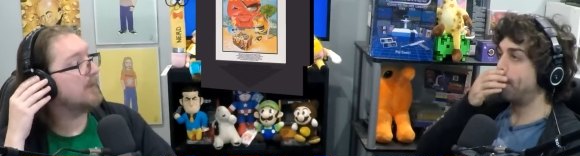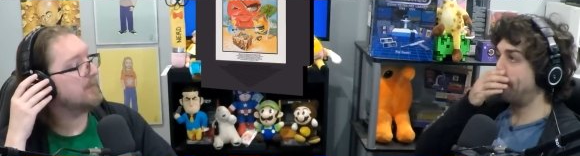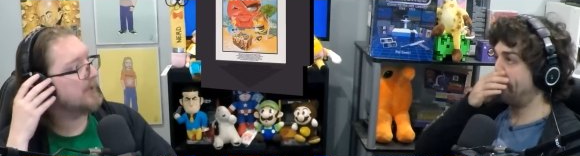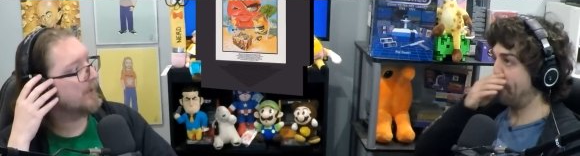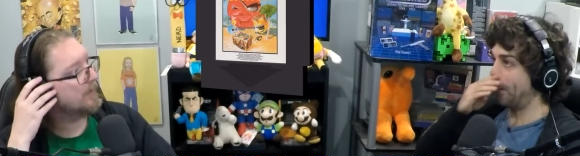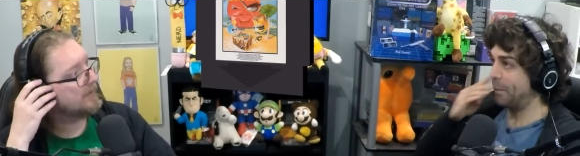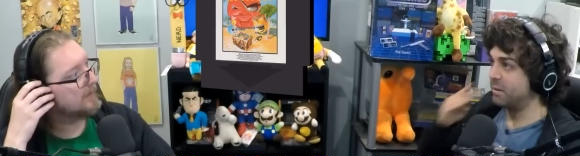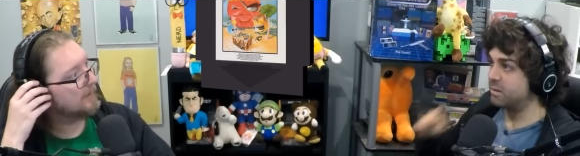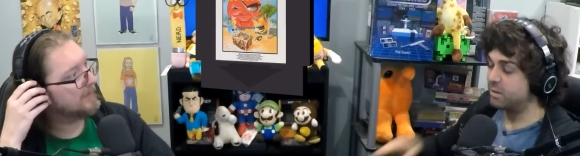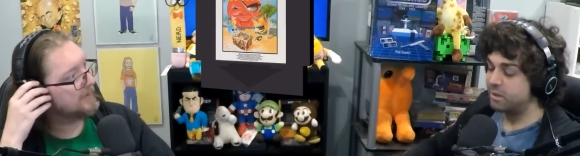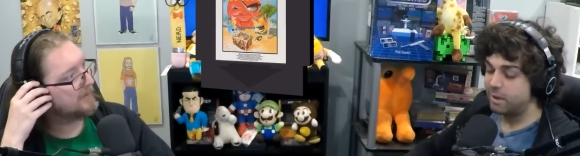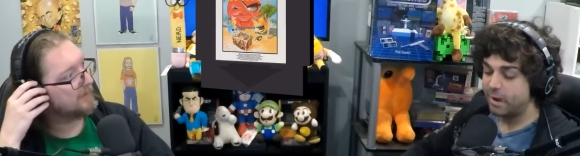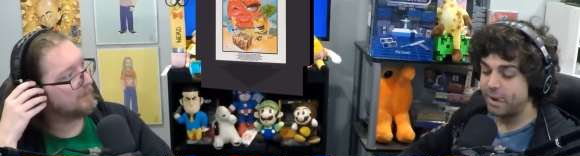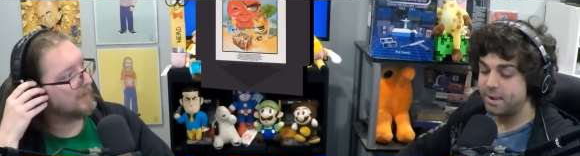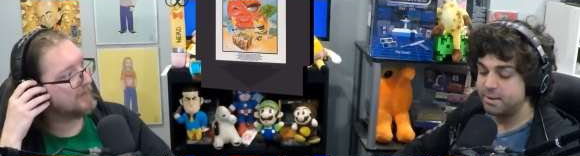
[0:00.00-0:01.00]
Speaker 1: doing. I mean,
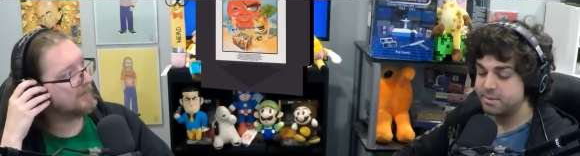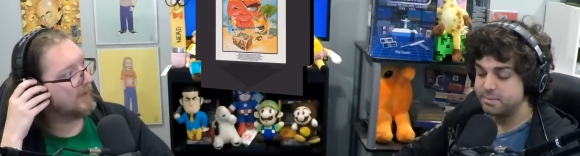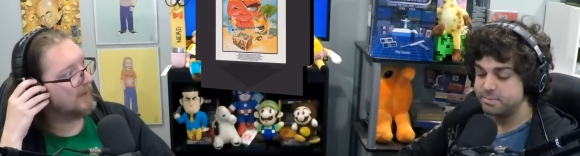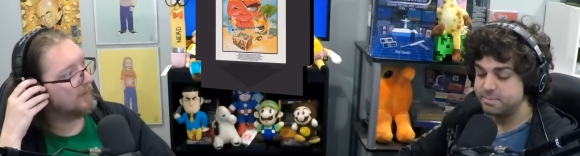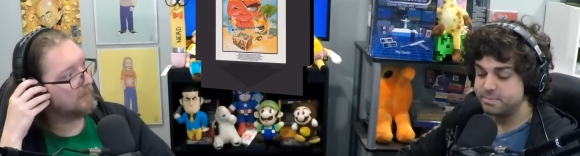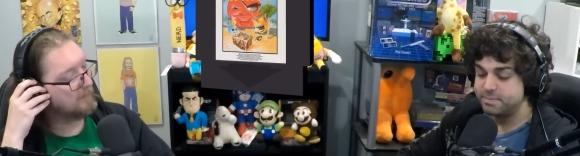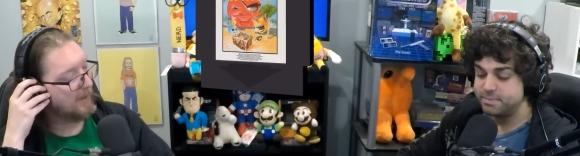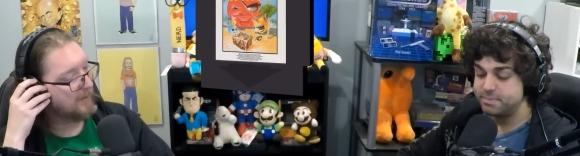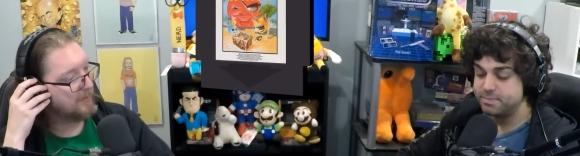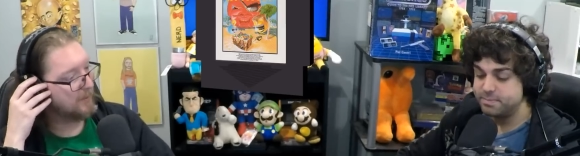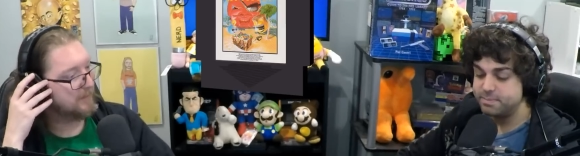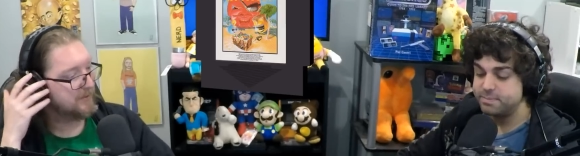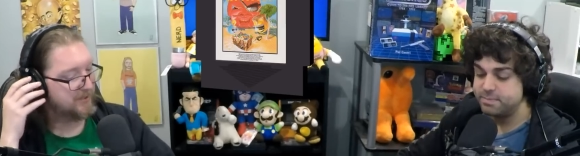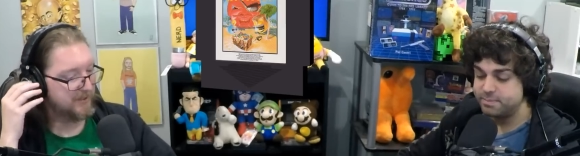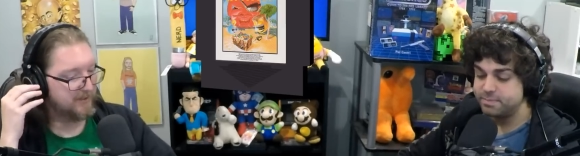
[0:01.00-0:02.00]
the Micro
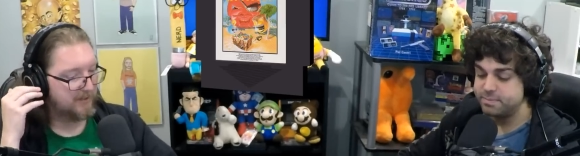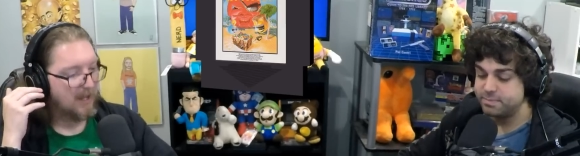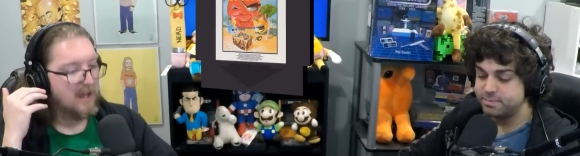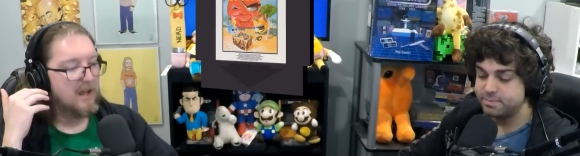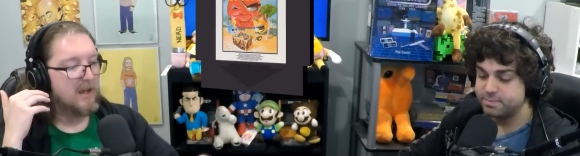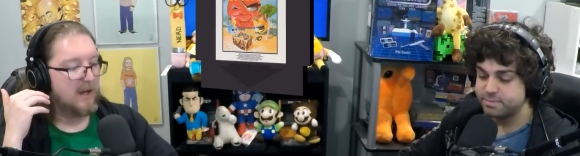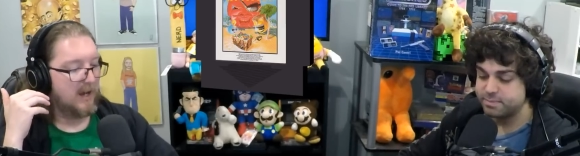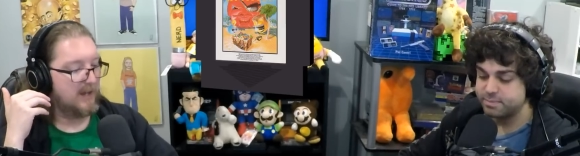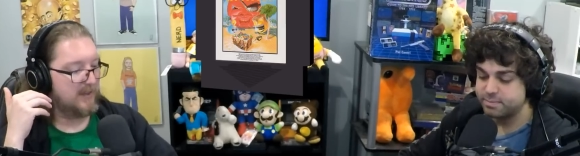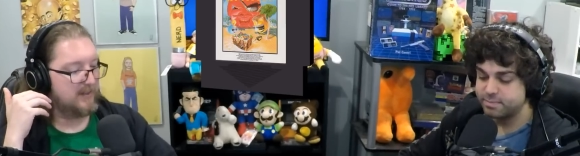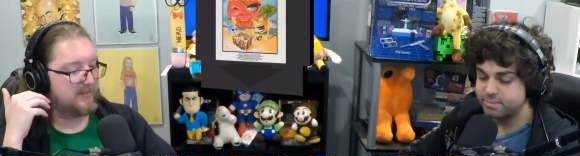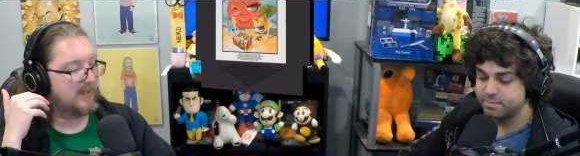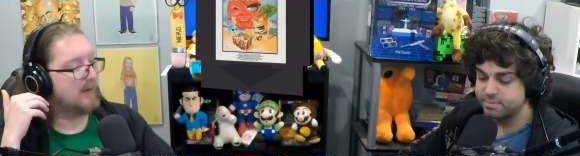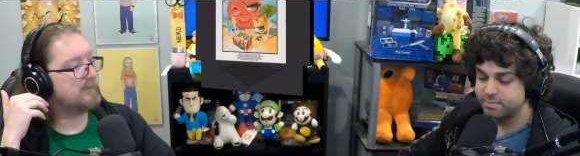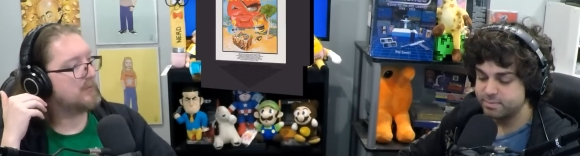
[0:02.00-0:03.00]
Machines, uh, they stopped
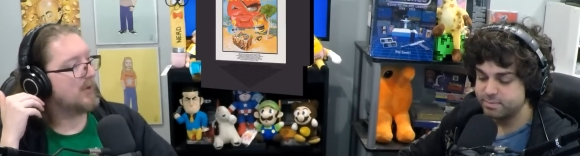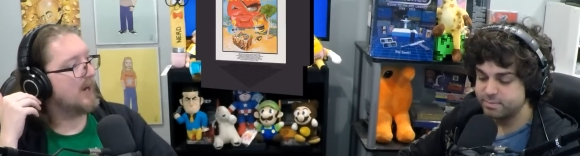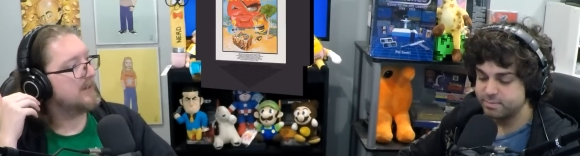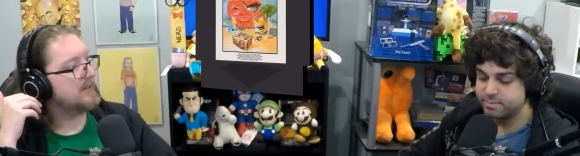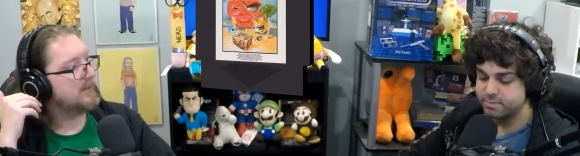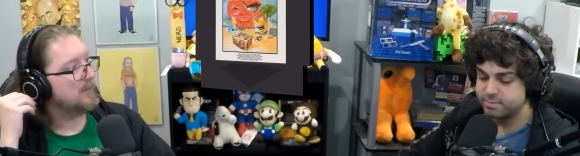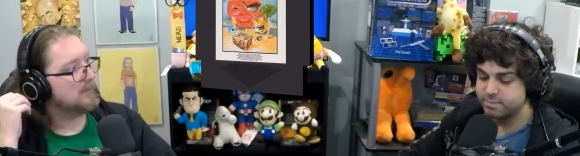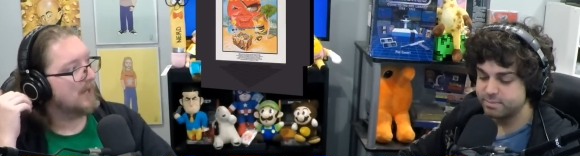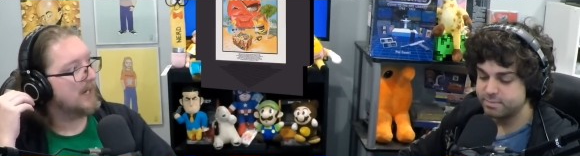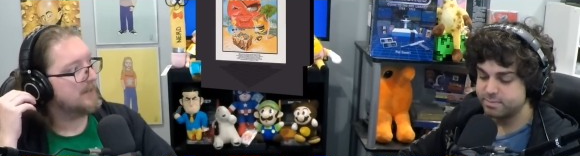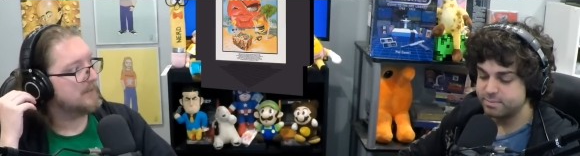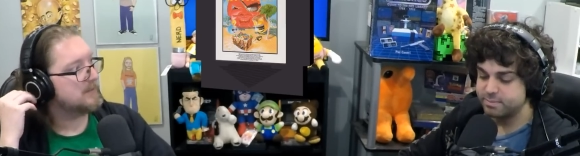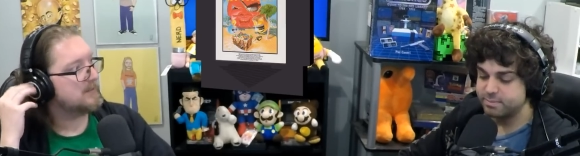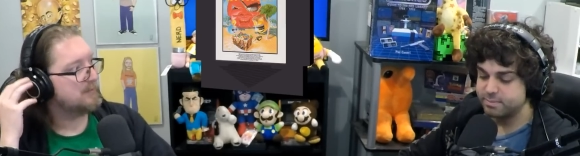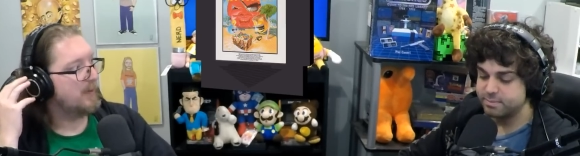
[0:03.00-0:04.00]
trying to do Linus
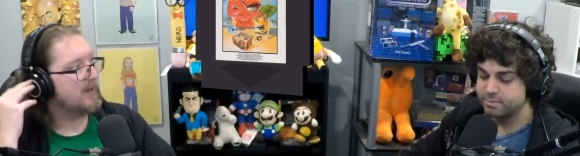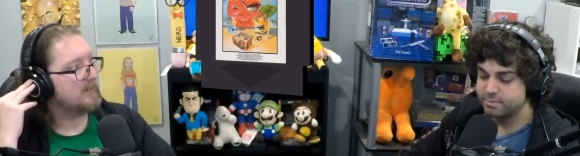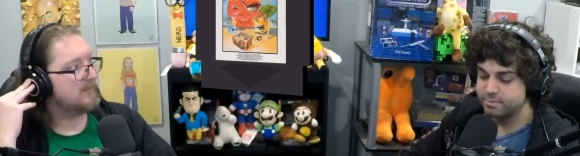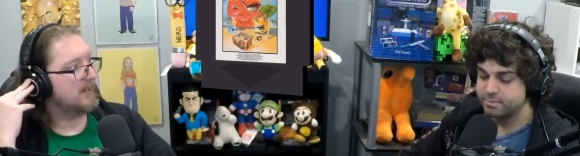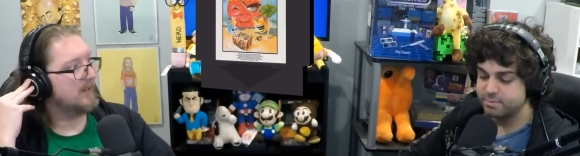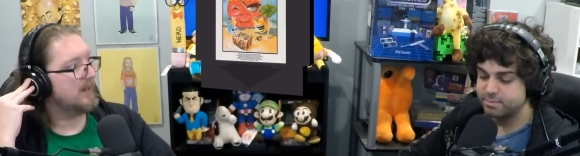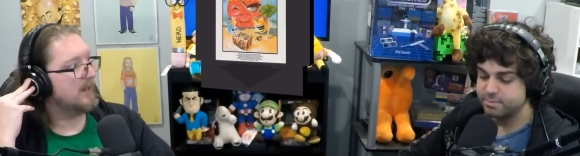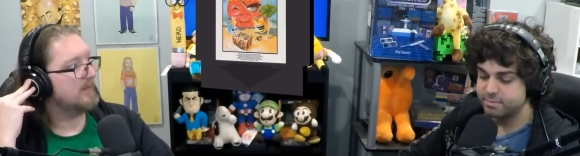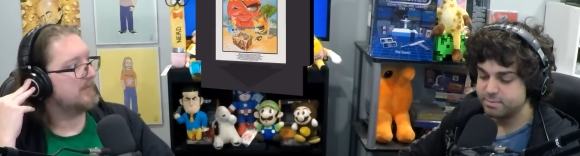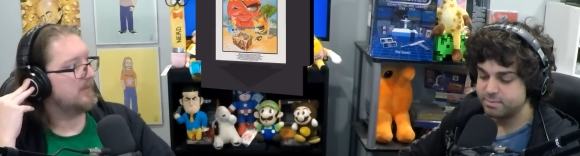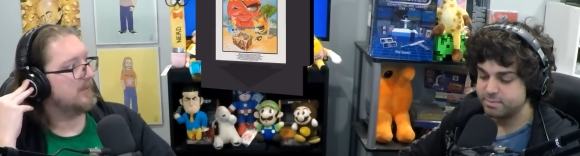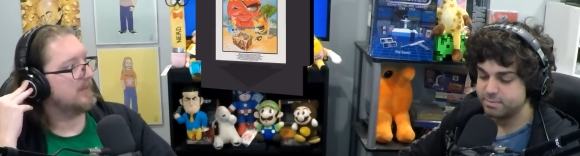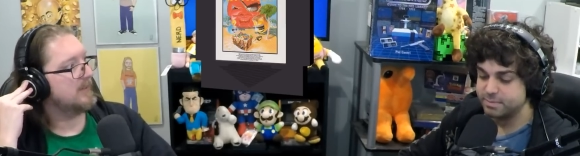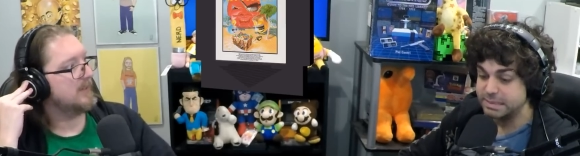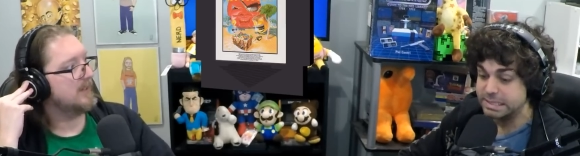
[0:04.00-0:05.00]
Spacehead after
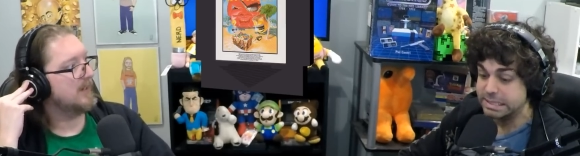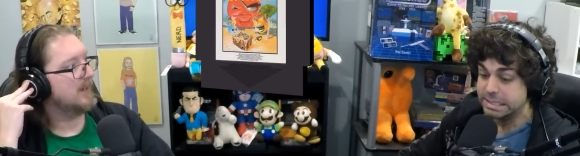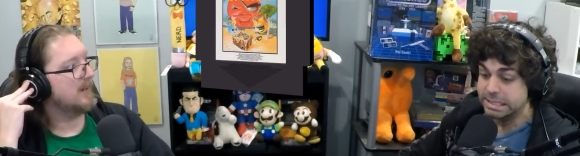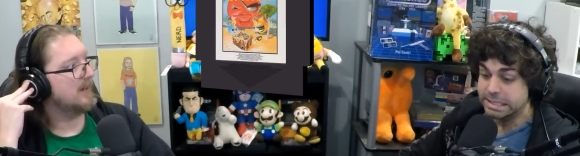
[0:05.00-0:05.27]
the uh,